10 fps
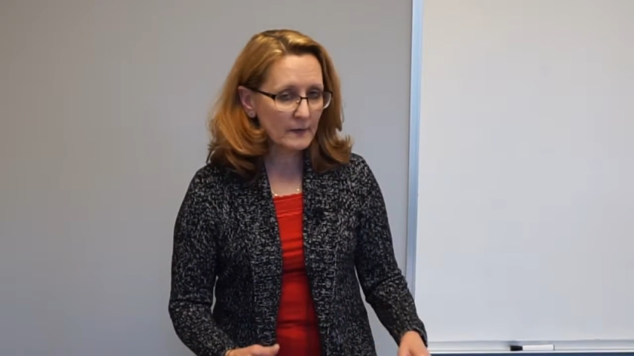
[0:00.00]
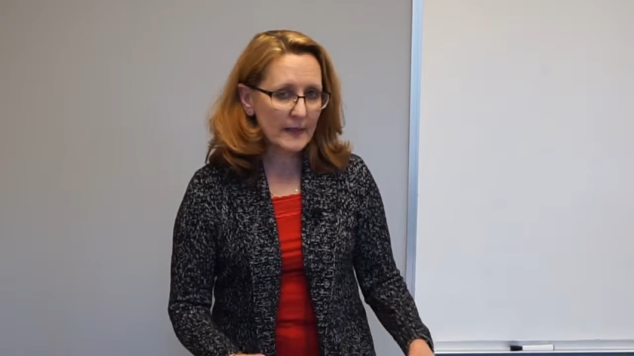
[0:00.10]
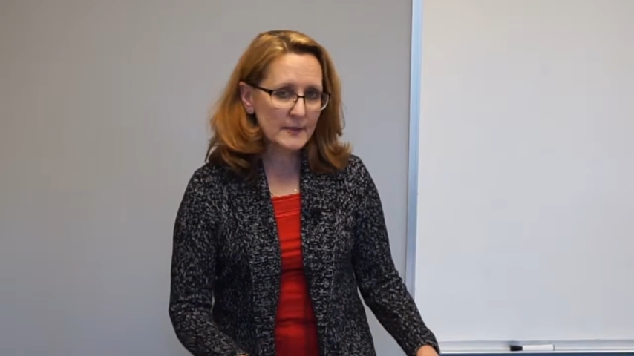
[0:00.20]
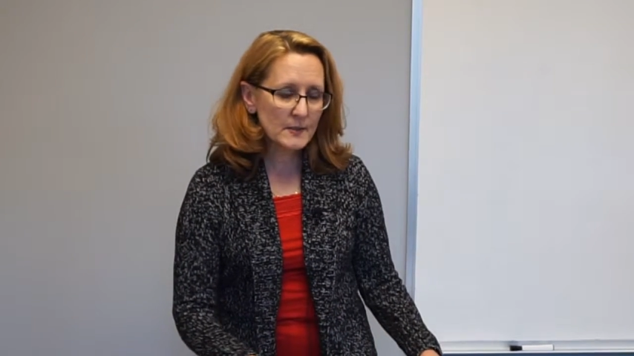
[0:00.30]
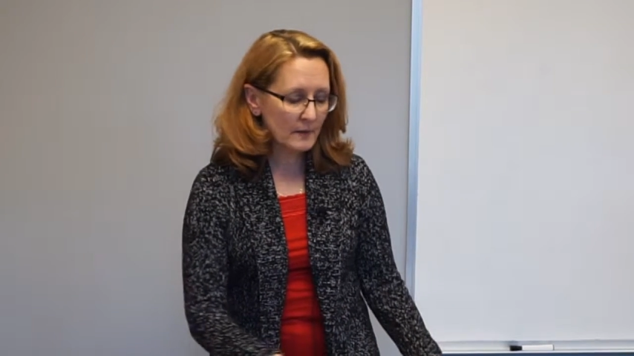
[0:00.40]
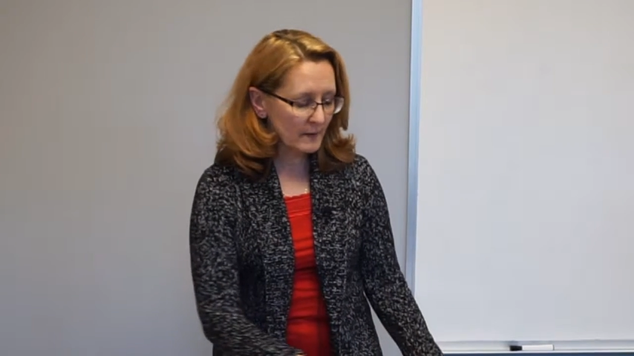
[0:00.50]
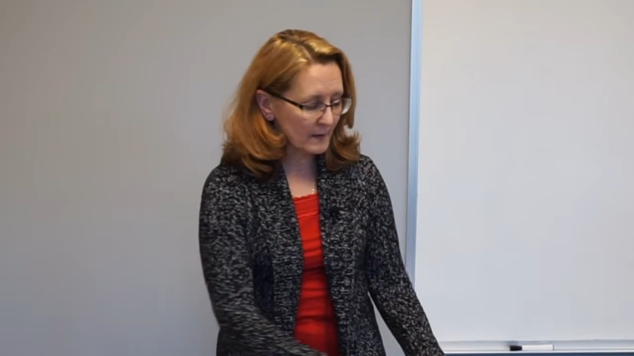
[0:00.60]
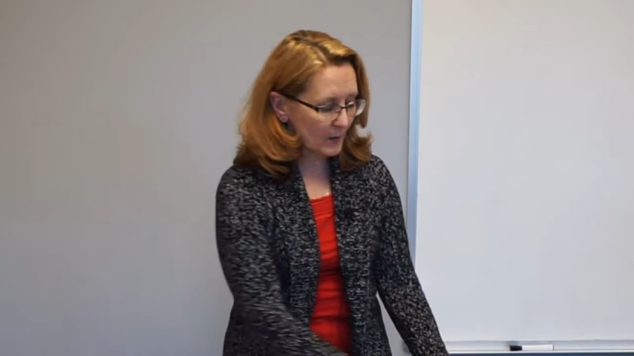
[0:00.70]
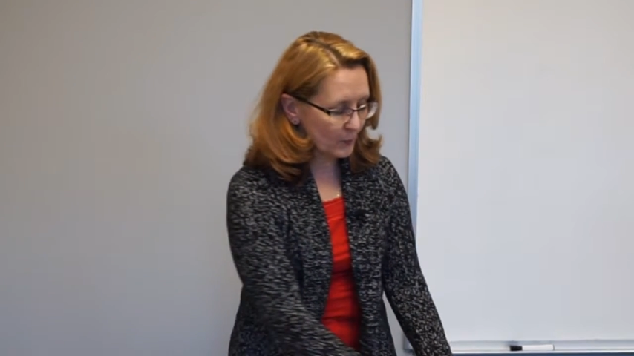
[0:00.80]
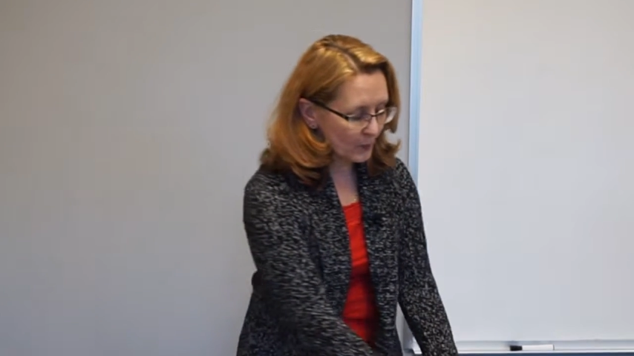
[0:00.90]
lesson
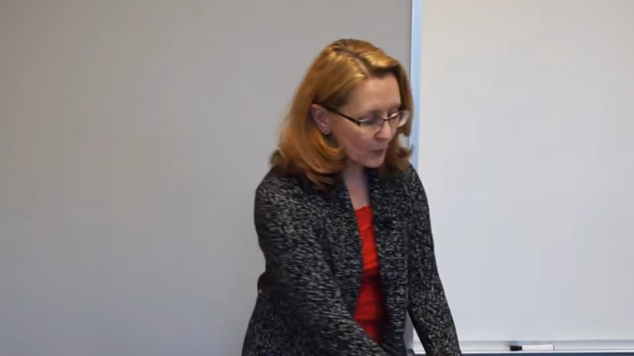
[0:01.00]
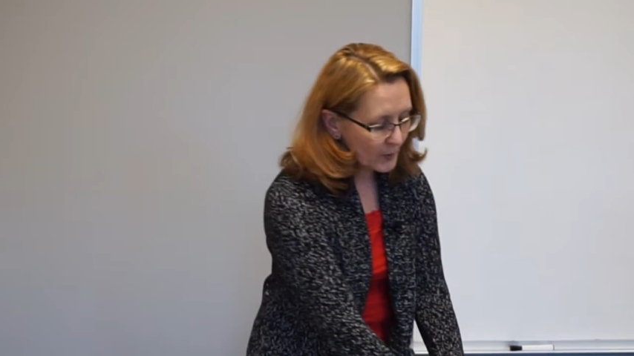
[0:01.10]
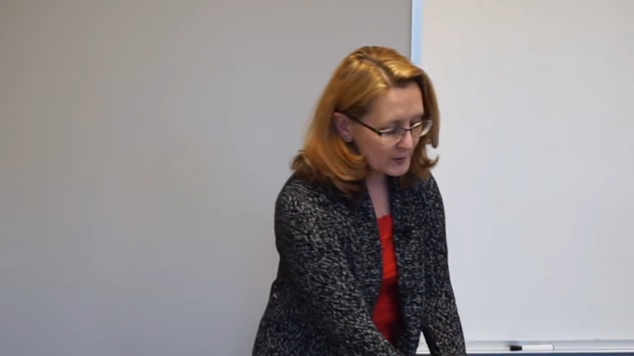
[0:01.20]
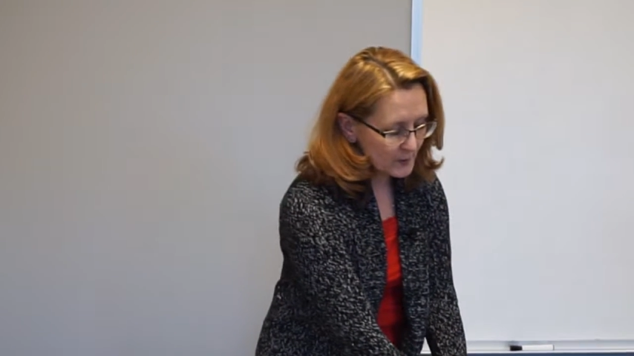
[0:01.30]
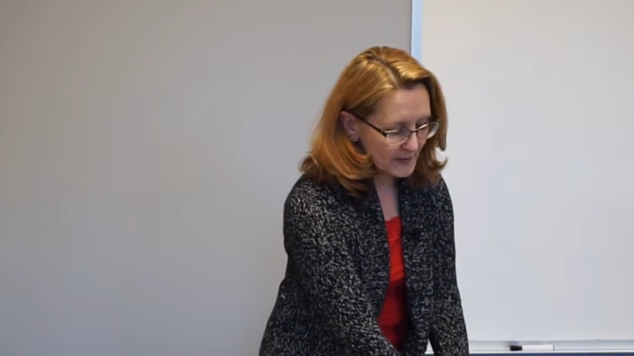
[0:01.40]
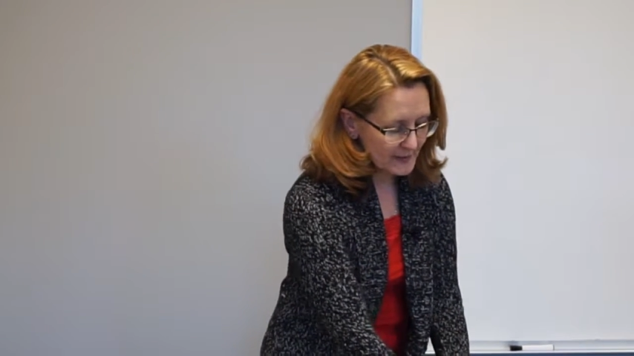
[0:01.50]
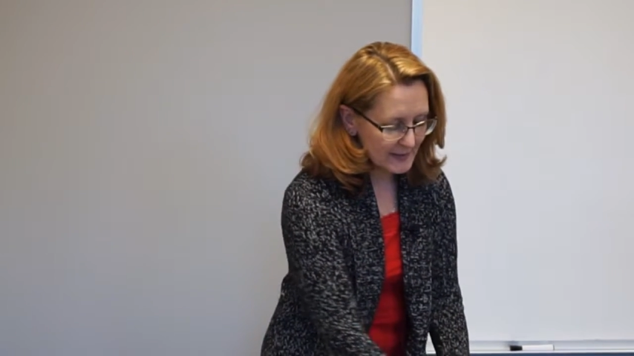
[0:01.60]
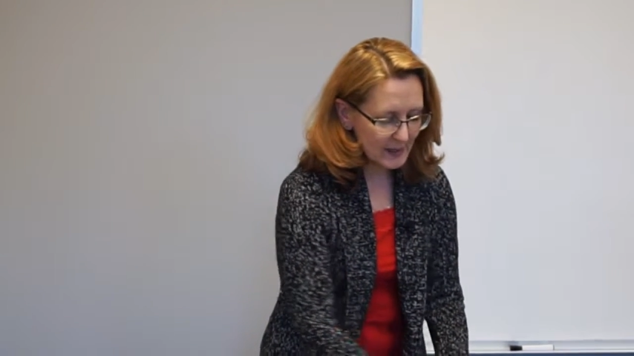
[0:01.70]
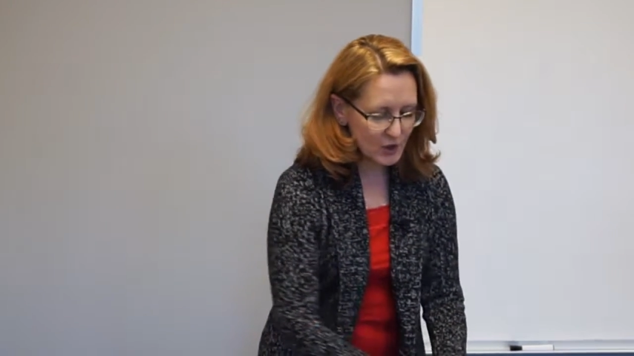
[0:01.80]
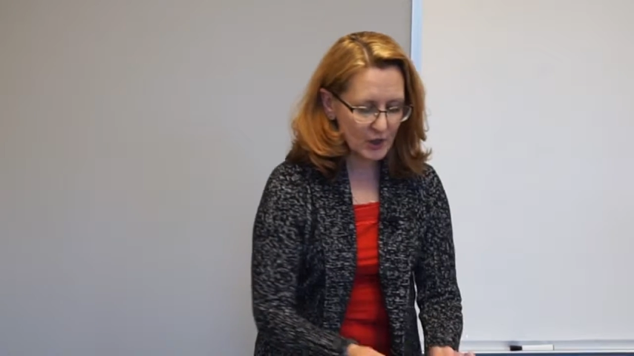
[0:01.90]
that we're going to be
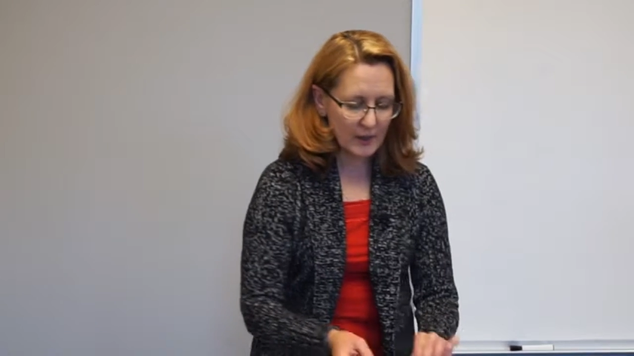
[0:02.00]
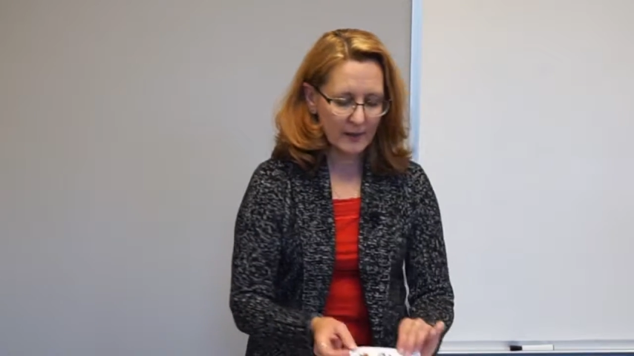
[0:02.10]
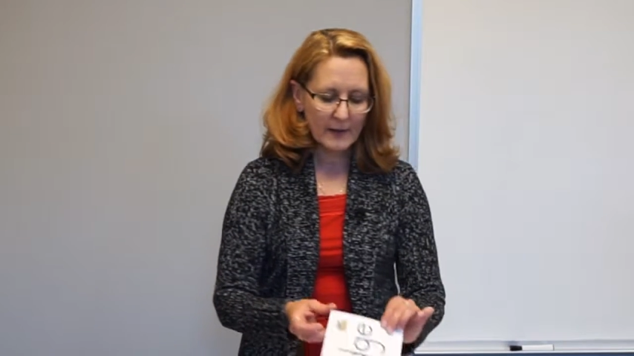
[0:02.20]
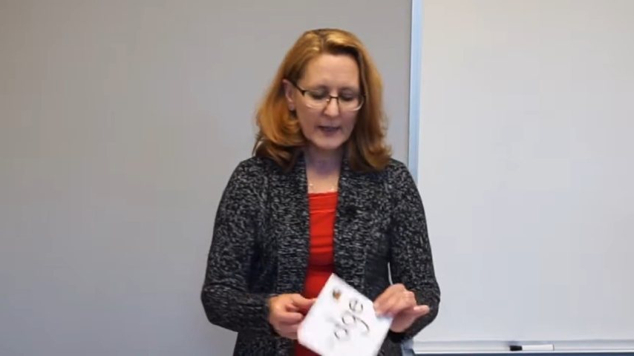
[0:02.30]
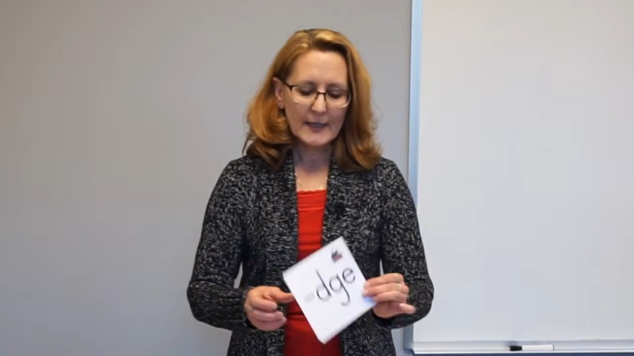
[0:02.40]
teaching